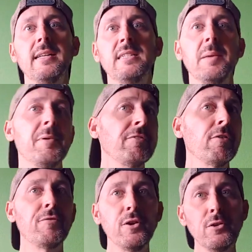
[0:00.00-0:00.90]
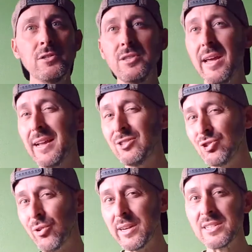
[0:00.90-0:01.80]
Tipping for food and
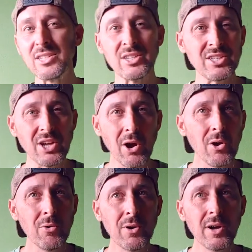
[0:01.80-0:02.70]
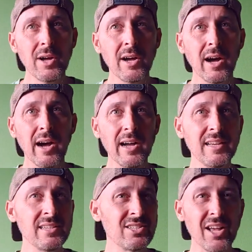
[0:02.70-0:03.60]
drinks to go
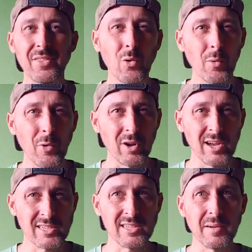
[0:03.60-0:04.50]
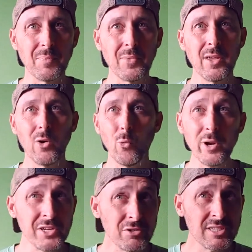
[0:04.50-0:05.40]
is not the normal custom.
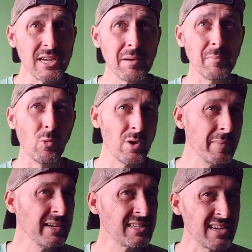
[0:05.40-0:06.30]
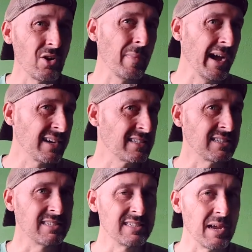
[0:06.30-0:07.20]
We do tip, but we may scale back to
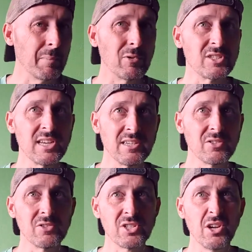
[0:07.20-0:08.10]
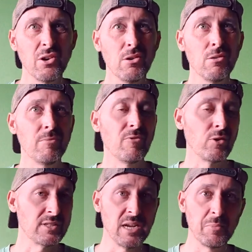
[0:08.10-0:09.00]
10% or so. For
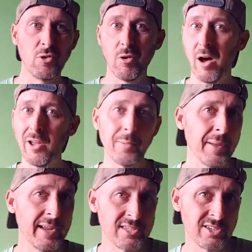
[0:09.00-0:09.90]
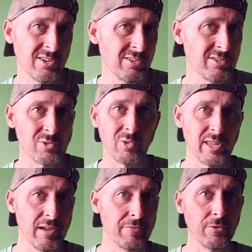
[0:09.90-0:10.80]
example, 100 pesos we'll
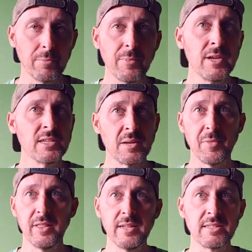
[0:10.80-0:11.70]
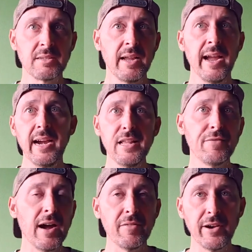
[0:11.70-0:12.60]
give for something that's
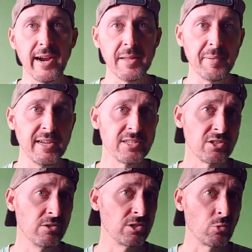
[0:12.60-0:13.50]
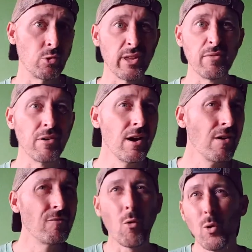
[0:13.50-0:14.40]
85 or 90 pesos, or we'll give
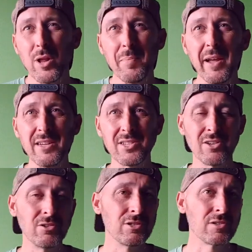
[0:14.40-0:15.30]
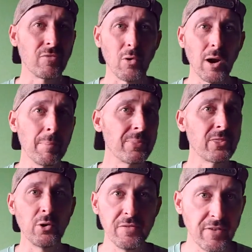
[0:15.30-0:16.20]
40 pesos for a
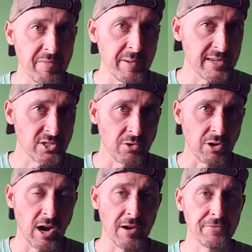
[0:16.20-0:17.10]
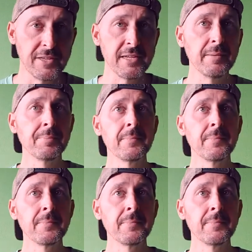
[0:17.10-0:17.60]
35 peso coffee.